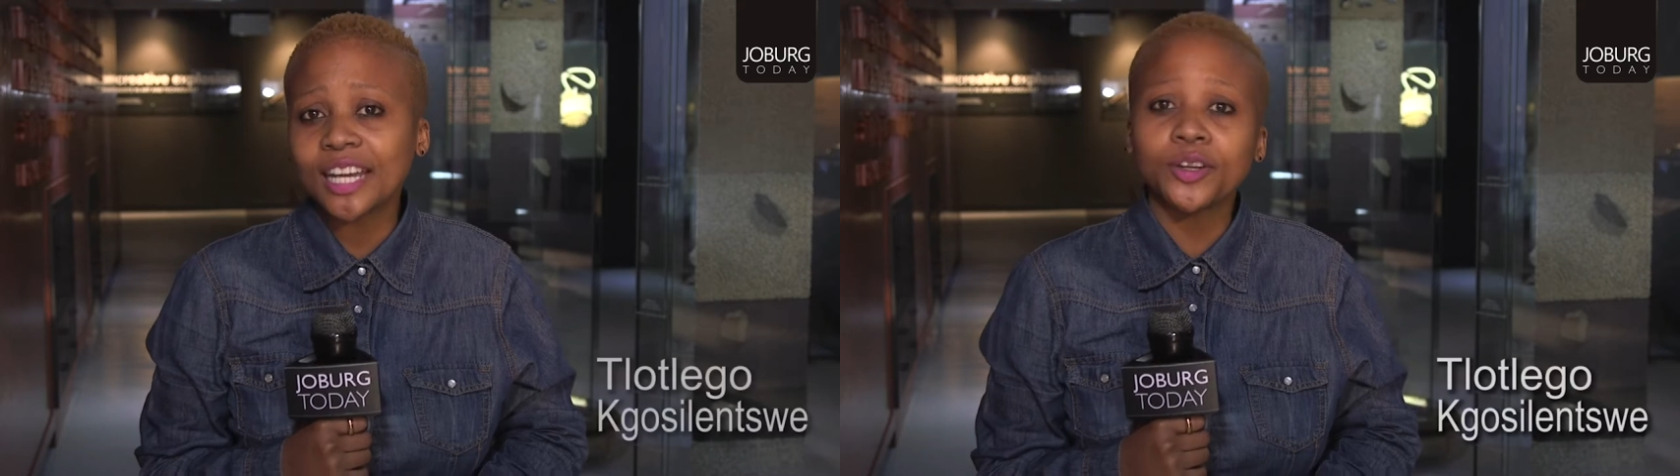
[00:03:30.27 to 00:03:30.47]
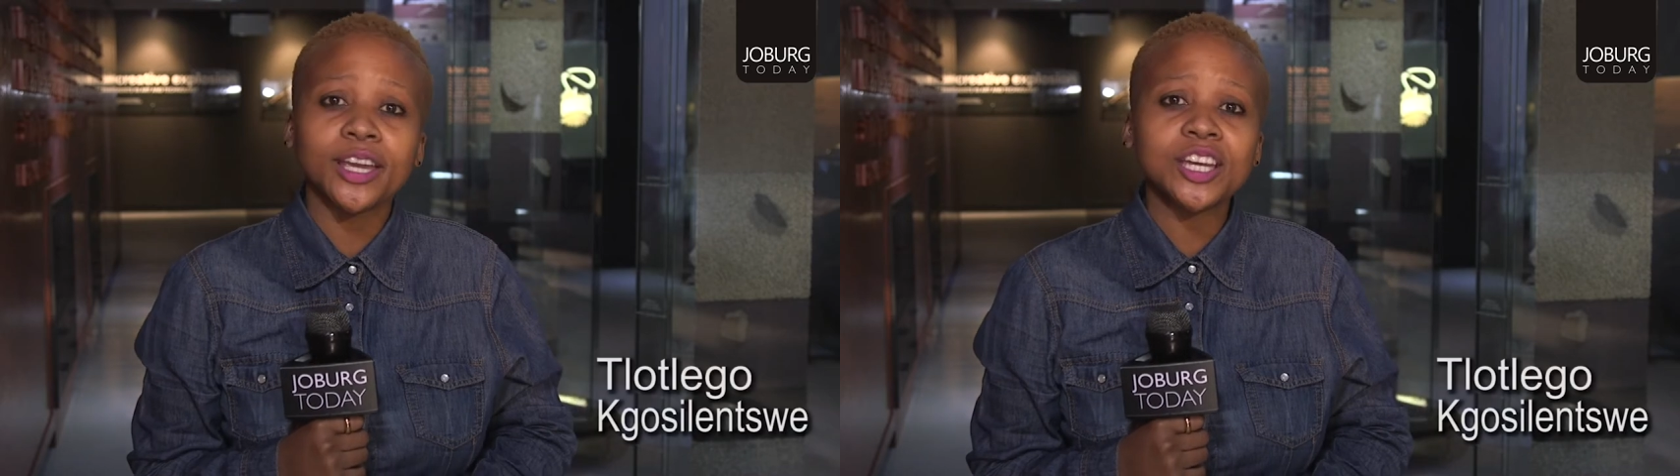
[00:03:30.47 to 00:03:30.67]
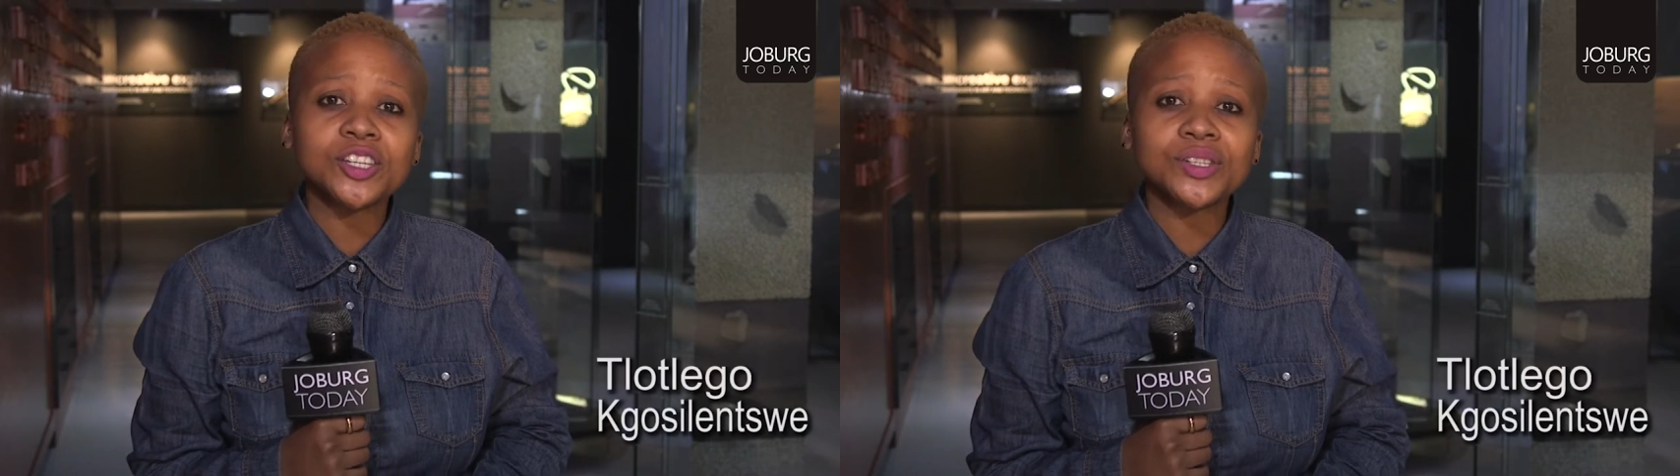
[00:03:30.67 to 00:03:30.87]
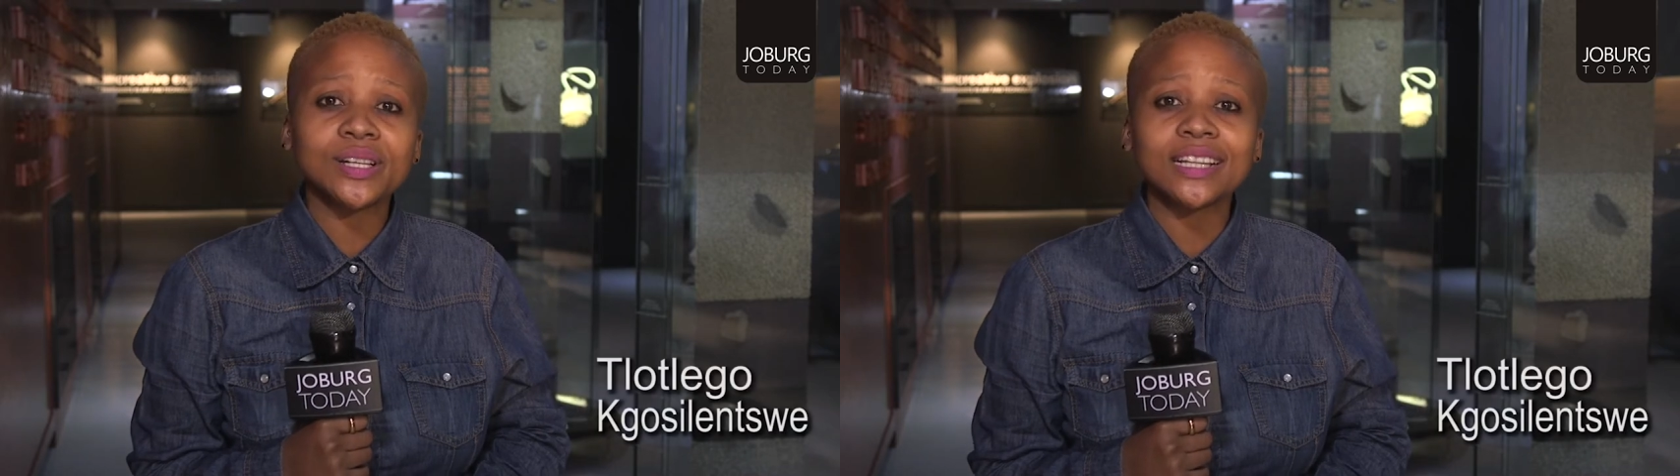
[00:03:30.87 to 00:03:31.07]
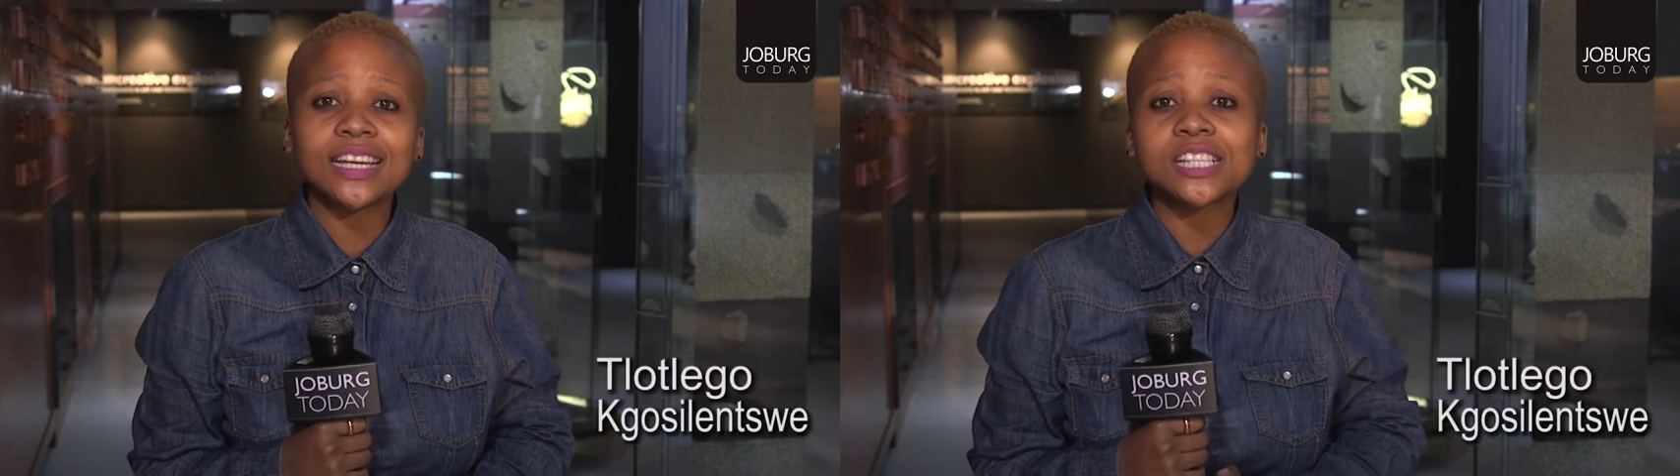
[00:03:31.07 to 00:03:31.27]

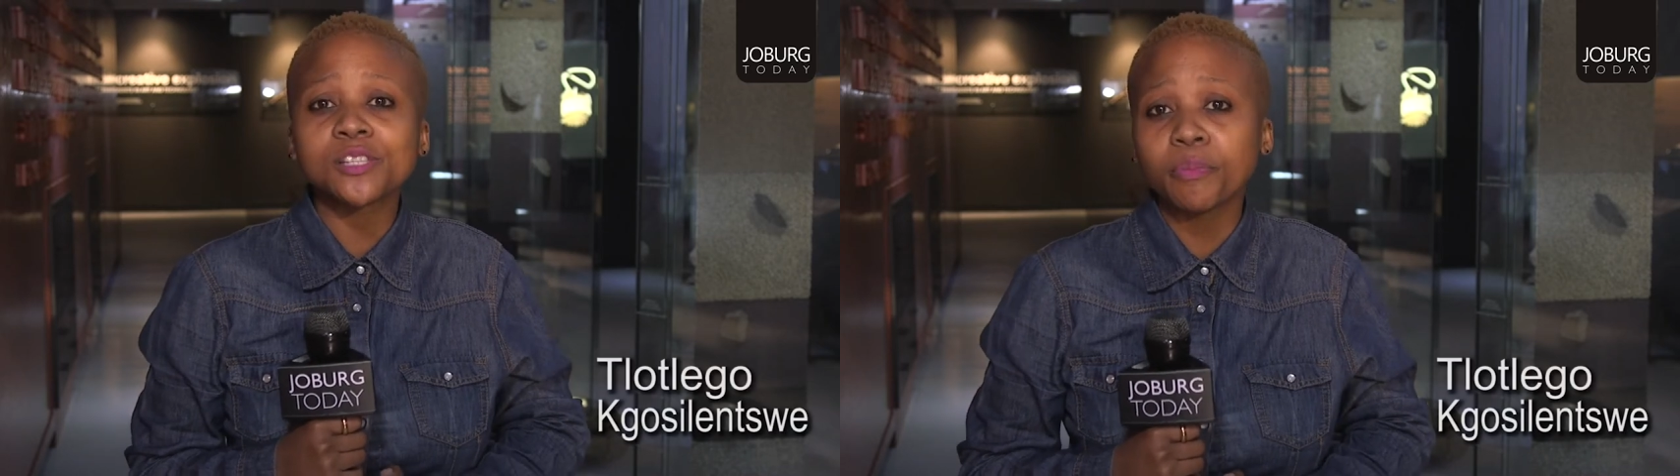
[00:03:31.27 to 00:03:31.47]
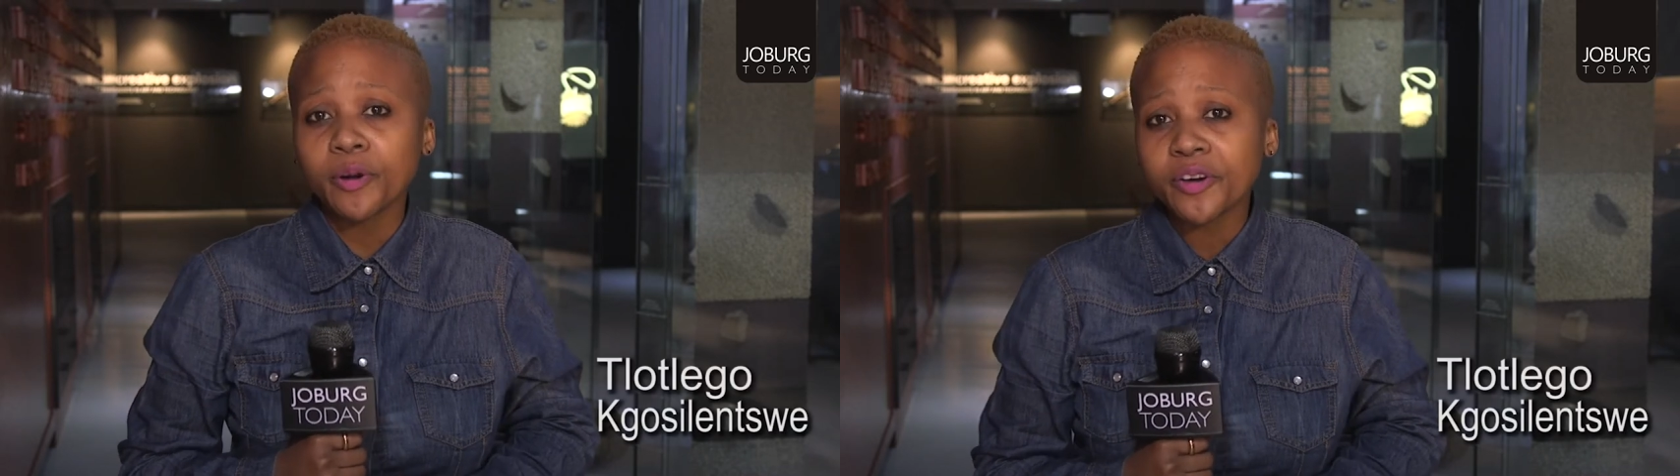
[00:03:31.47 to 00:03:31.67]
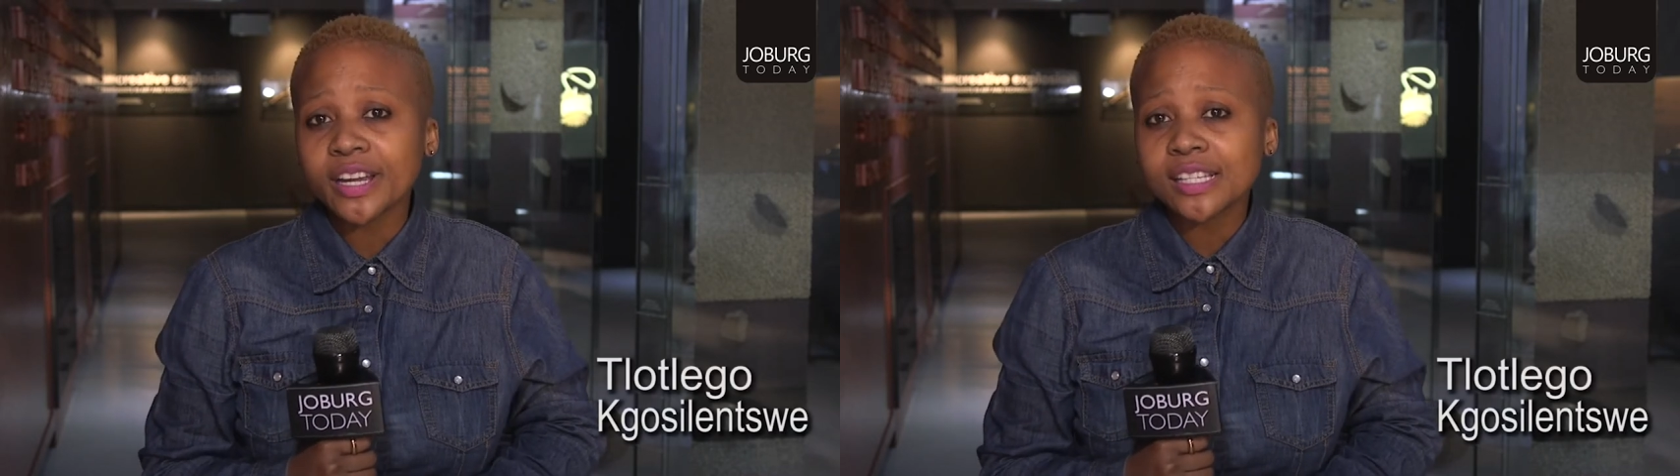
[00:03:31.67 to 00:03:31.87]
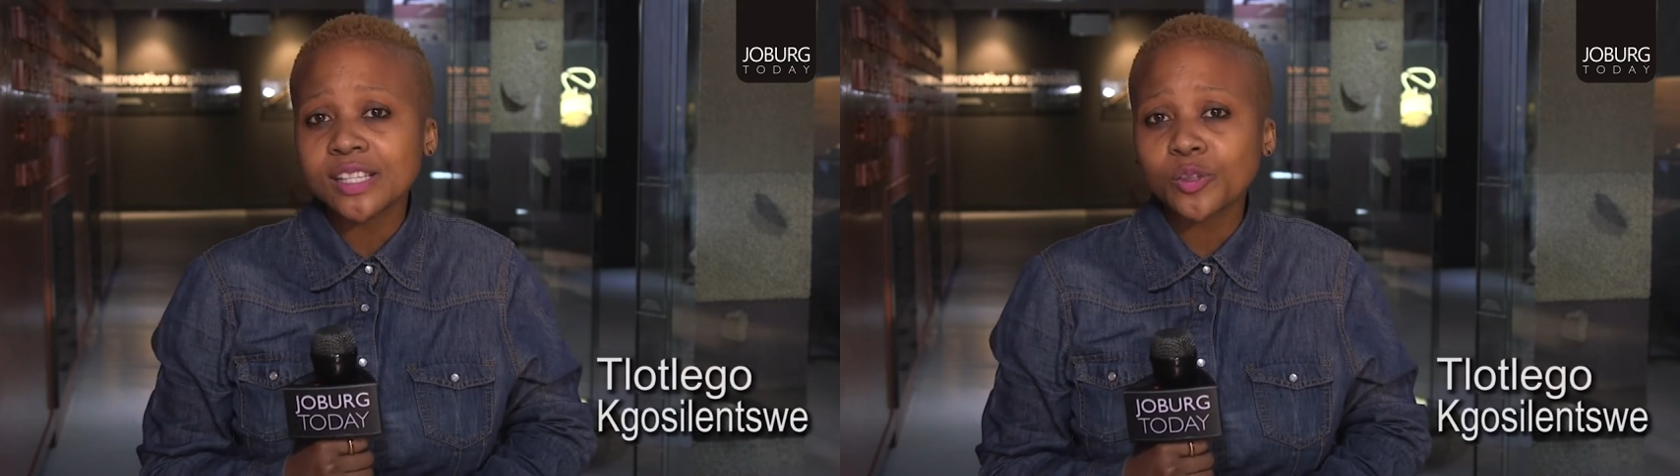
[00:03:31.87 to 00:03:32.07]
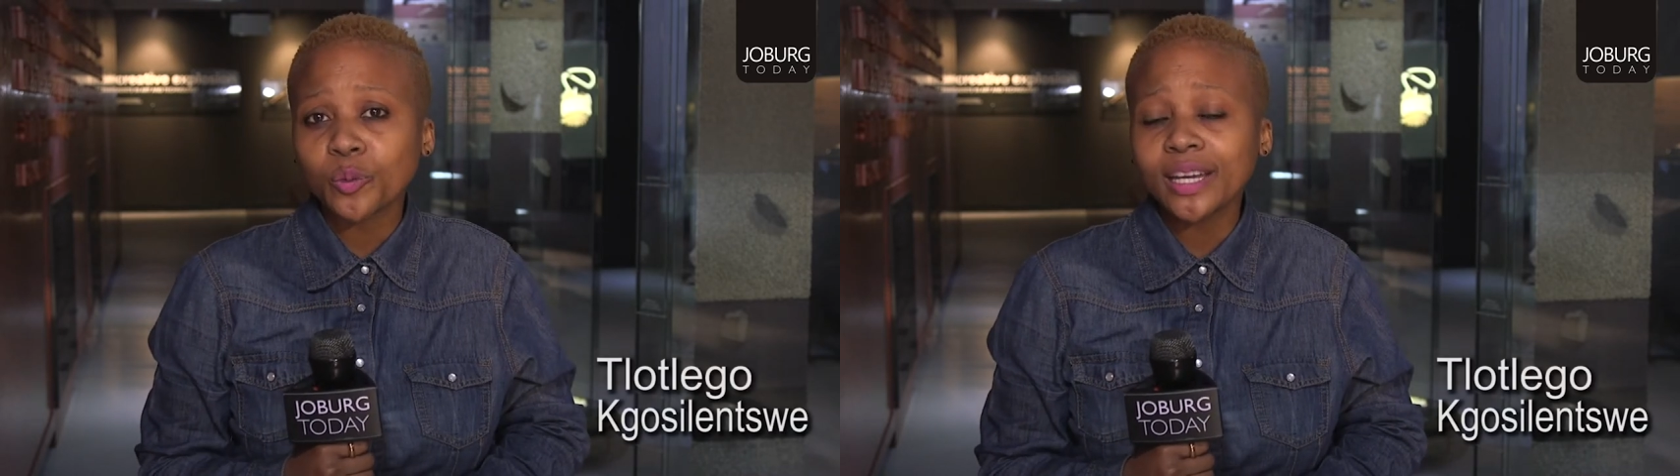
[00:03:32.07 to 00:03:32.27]
educational
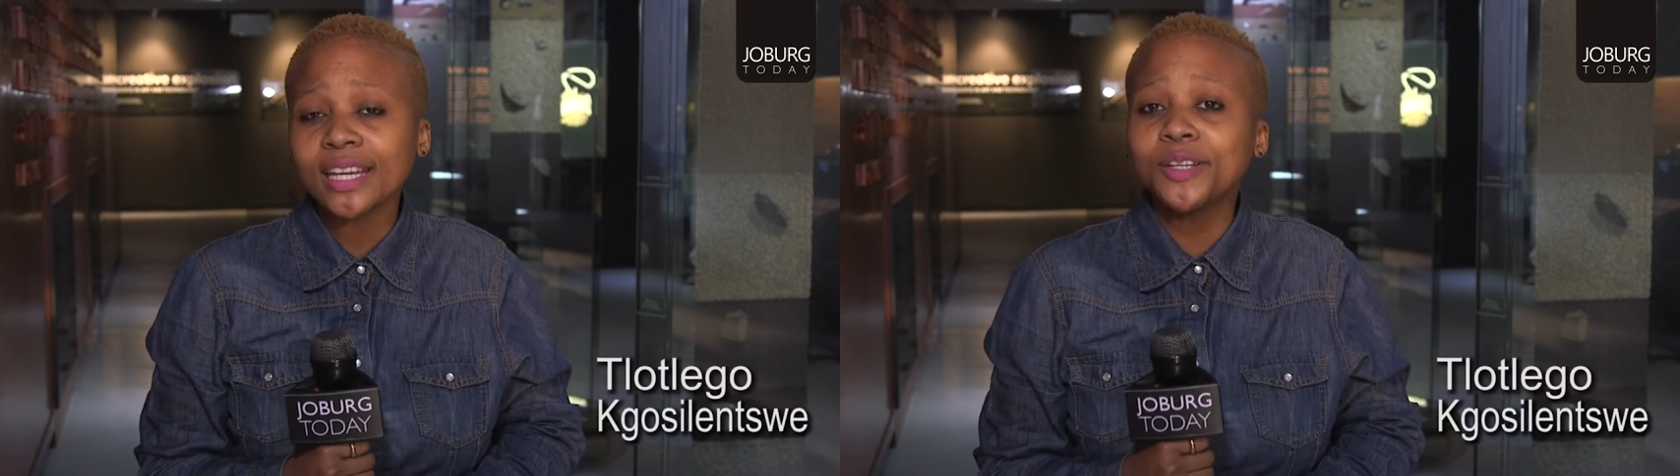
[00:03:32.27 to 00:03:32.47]
experience where